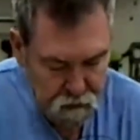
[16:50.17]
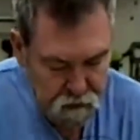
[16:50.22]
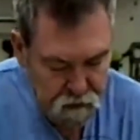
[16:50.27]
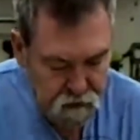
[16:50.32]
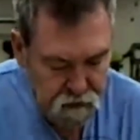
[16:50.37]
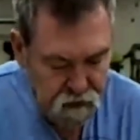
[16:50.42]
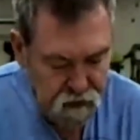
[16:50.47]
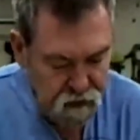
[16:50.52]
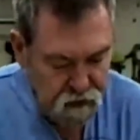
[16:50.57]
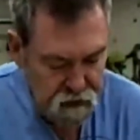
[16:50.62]
And
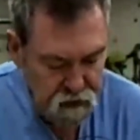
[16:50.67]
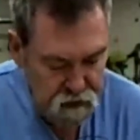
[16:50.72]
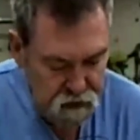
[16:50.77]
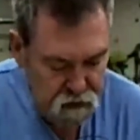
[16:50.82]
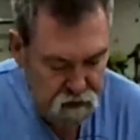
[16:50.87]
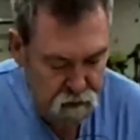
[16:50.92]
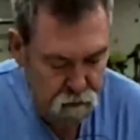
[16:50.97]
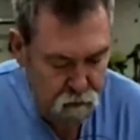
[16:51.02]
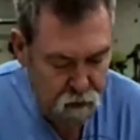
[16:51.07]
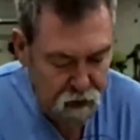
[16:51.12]
this just takes
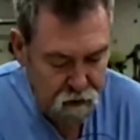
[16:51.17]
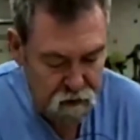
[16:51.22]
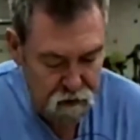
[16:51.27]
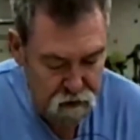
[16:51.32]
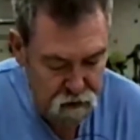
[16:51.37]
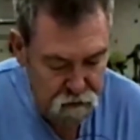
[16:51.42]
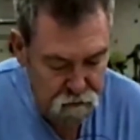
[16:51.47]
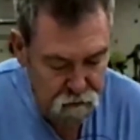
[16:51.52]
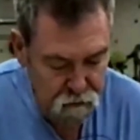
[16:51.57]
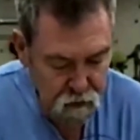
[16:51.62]
years of
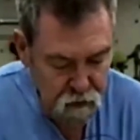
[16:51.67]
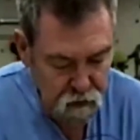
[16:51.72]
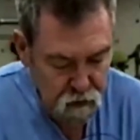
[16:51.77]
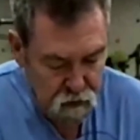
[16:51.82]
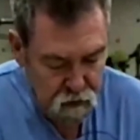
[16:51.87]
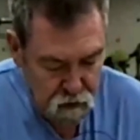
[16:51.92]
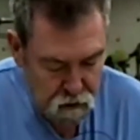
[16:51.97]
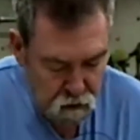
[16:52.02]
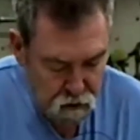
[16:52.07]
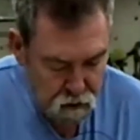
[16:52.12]
practice.
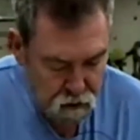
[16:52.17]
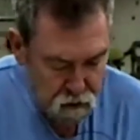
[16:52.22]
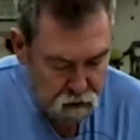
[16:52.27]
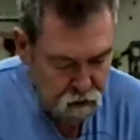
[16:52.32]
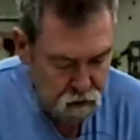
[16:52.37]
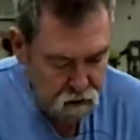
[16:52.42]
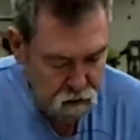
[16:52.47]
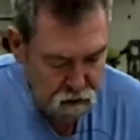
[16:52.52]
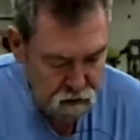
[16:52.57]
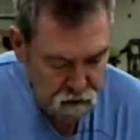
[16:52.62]

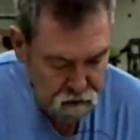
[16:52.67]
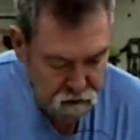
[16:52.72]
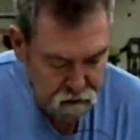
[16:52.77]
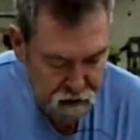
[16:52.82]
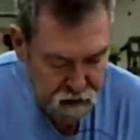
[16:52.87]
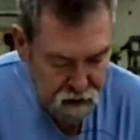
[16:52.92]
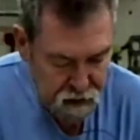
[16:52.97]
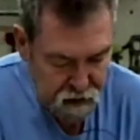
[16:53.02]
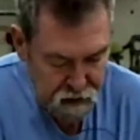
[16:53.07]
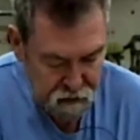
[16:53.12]
You get
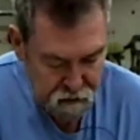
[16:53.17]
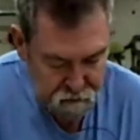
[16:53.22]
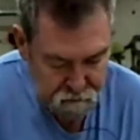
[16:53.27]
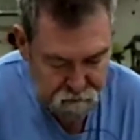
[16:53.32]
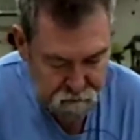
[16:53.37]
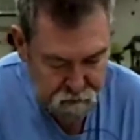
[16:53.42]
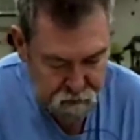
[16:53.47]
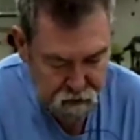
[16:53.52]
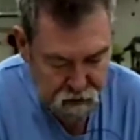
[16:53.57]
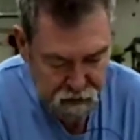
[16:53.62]
the hang
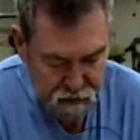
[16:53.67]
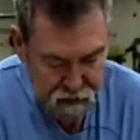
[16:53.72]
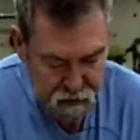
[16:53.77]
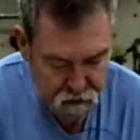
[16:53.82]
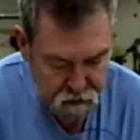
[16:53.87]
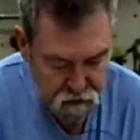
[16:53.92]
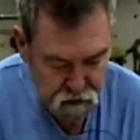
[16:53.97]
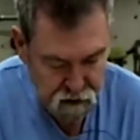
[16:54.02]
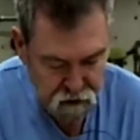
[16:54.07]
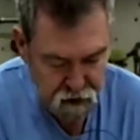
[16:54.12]
of
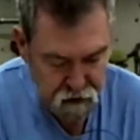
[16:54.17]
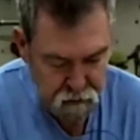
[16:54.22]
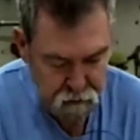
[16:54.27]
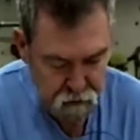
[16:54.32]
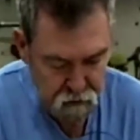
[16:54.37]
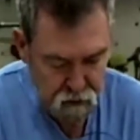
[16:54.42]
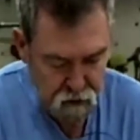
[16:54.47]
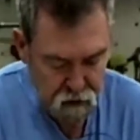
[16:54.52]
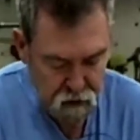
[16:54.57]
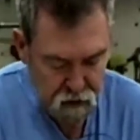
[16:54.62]
how to
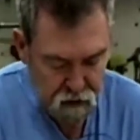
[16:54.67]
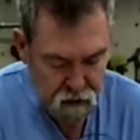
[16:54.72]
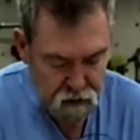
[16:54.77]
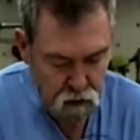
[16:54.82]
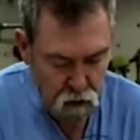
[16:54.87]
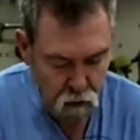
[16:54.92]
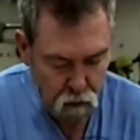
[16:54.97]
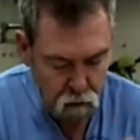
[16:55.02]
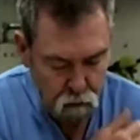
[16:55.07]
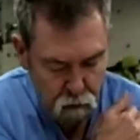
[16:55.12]
keep...
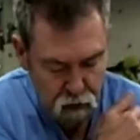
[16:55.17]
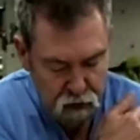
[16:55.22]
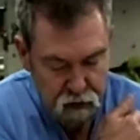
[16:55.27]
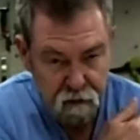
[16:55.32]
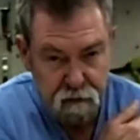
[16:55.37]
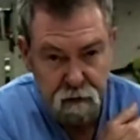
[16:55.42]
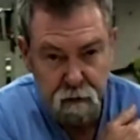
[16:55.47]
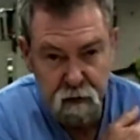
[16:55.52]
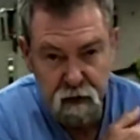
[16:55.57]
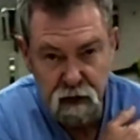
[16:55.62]
It's all
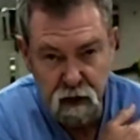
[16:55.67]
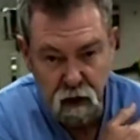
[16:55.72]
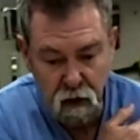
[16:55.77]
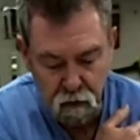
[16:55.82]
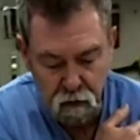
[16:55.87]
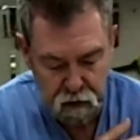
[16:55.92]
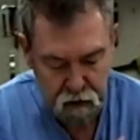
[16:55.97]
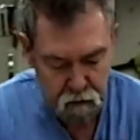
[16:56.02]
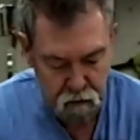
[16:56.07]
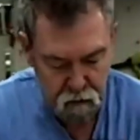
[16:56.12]
working from the
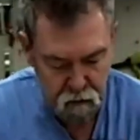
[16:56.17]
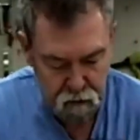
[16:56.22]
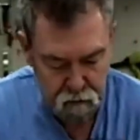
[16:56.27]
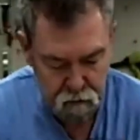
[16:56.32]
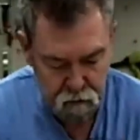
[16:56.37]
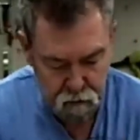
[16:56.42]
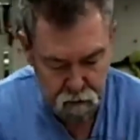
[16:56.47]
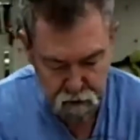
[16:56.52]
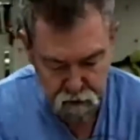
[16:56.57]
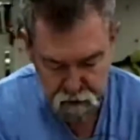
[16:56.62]
shoulder when
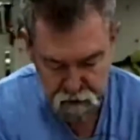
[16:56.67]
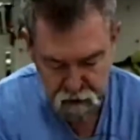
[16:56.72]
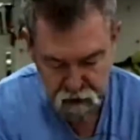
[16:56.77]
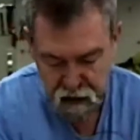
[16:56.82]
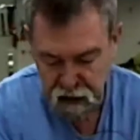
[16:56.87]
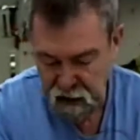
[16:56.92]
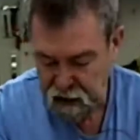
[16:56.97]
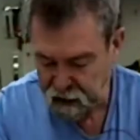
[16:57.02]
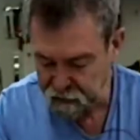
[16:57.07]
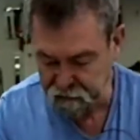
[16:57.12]
I'm doing this.
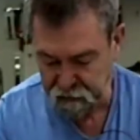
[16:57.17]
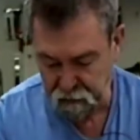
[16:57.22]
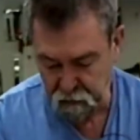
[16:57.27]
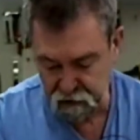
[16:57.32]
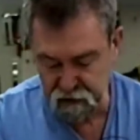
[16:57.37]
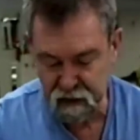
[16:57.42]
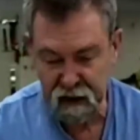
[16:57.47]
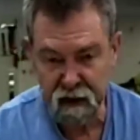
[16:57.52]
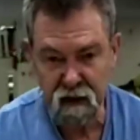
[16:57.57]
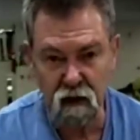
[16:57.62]
Everything
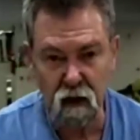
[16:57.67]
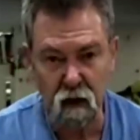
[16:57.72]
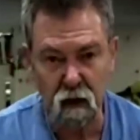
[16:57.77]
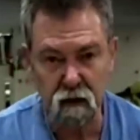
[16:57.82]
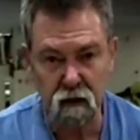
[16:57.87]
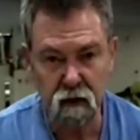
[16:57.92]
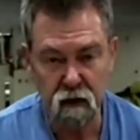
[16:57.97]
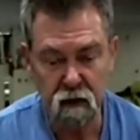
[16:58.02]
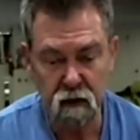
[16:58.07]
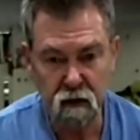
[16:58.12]
else stays
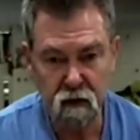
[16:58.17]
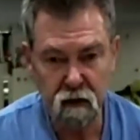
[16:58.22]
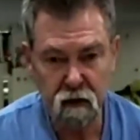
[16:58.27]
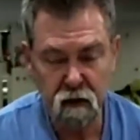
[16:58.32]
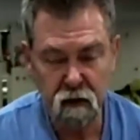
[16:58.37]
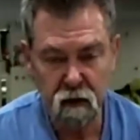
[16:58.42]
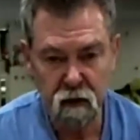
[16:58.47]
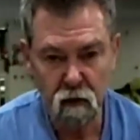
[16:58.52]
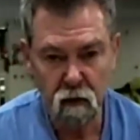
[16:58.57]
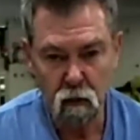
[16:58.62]
locked.
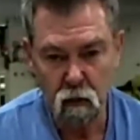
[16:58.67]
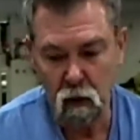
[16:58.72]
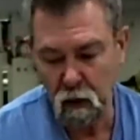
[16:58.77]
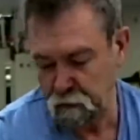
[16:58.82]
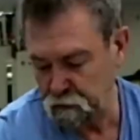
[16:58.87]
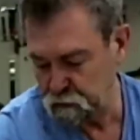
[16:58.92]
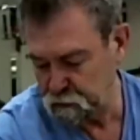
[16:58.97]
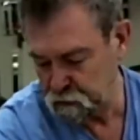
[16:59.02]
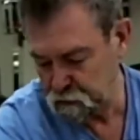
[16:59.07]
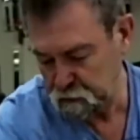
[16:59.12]

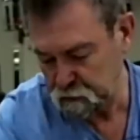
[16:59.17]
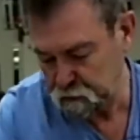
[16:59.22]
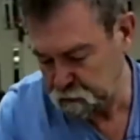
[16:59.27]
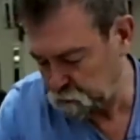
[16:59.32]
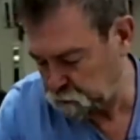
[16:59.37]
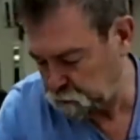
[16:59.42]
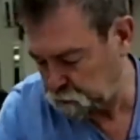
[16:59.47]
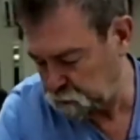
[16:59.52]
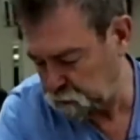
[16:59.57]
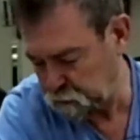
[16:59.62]
Well,
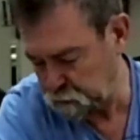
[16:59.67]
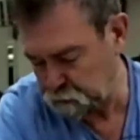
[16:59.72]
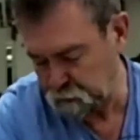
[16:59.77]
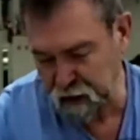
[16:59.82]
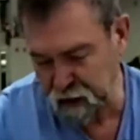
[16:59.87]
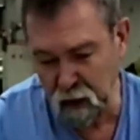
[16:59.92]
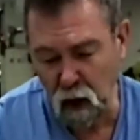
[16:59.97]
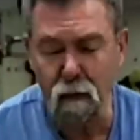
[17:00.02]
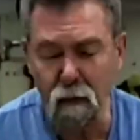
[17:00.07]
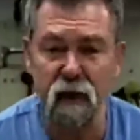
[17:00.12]

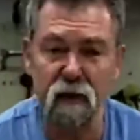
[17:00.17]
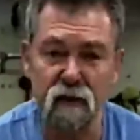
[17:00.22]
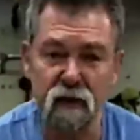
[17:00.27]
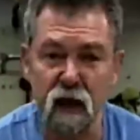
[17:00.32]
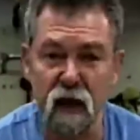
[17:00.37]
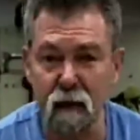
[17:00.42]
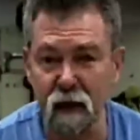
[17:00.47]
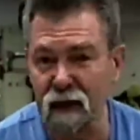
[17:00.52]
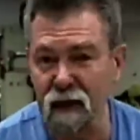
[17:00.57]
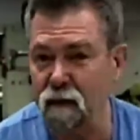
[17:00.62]
my elbows
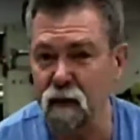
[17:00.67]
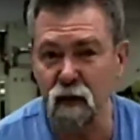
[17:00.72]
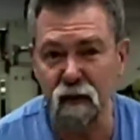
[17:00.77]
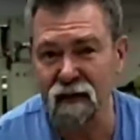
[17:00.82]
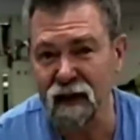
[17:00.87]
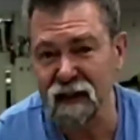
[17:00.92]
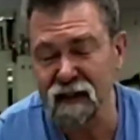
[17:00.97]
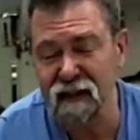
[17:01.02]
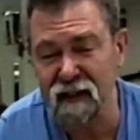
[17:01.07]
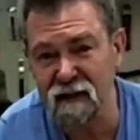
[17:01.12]
know where to
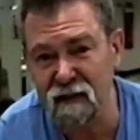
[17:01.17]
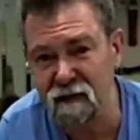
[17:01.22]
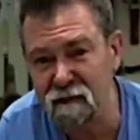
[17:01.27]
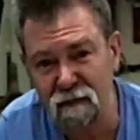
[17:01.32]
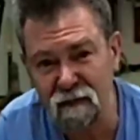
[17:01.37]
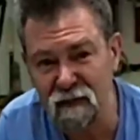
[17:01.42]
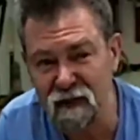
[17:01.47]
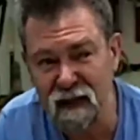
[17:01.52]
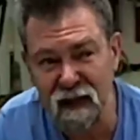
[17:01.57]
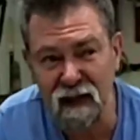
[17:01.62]
move.
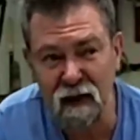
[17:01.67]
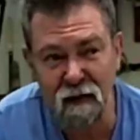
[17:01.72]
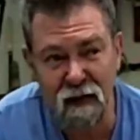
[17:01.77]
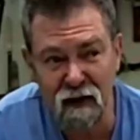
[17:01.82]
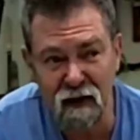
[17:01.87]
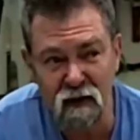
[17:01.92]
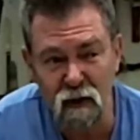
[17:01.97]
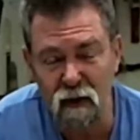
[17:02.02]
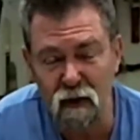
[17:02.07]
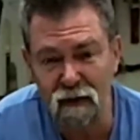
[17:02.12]
They know
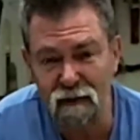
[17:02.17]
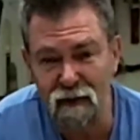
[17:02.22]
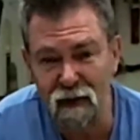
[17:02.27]
how to do it.